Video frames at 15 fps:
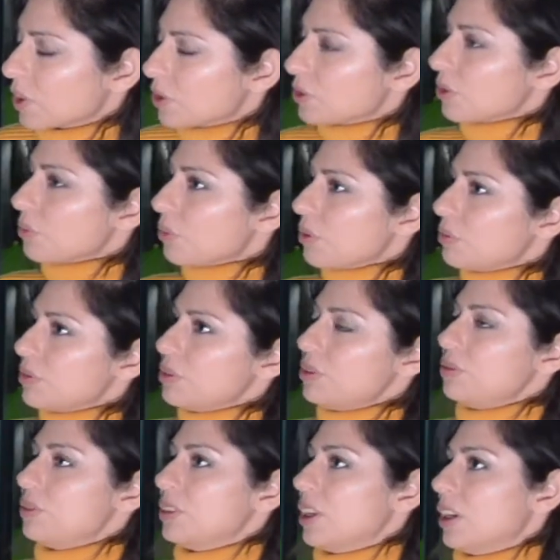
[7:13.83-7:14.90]
So what would
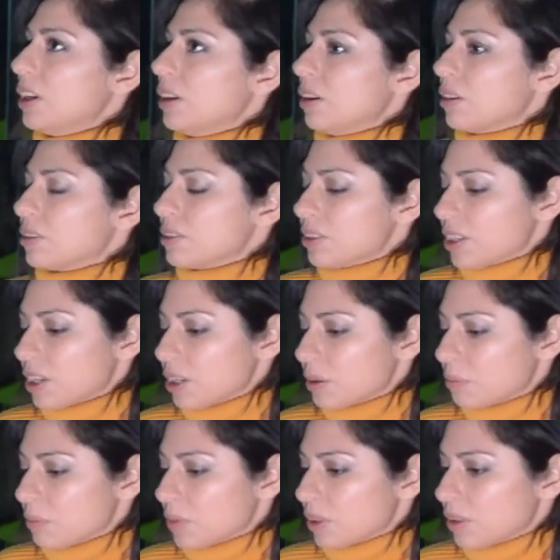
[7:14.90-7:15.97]
you say are
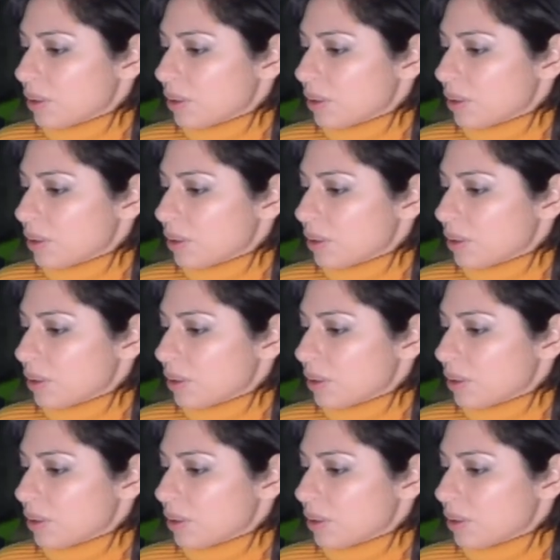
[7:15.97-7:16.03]
some